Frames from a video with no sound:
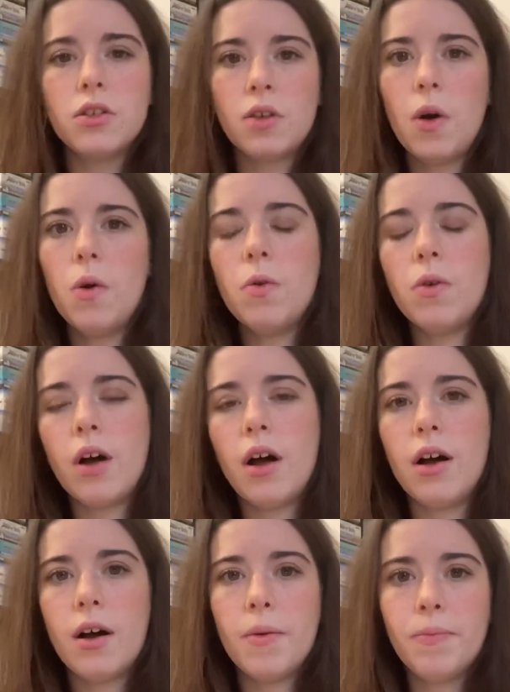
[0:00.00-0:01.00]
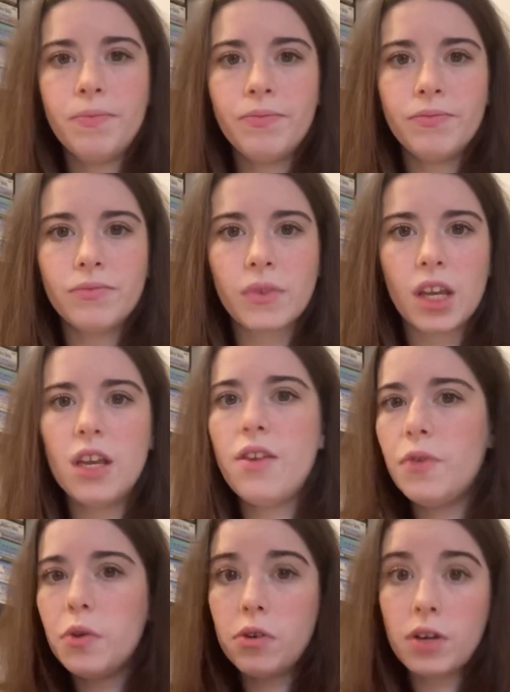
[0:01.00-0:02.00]
So
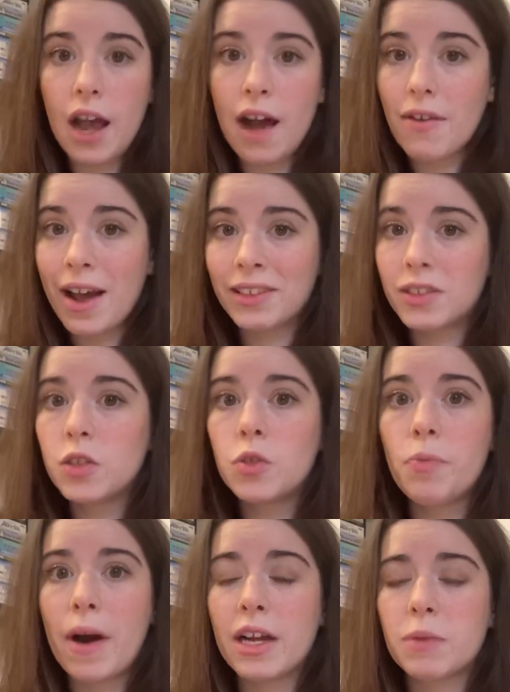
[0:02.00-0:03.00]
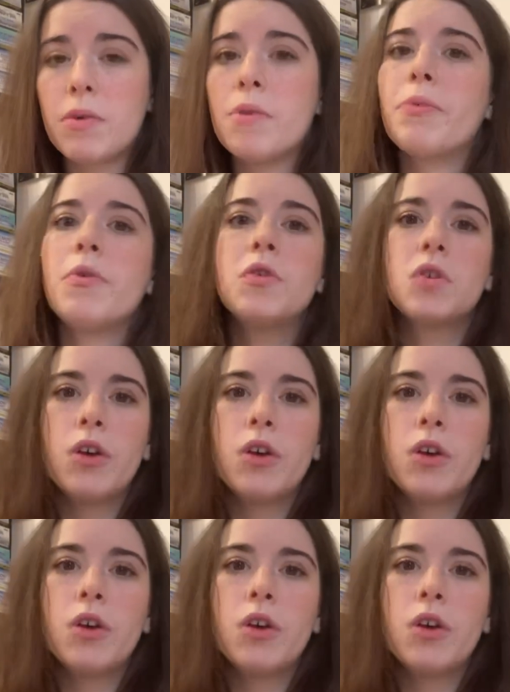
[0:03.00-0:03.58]
if you don't have access to past papers,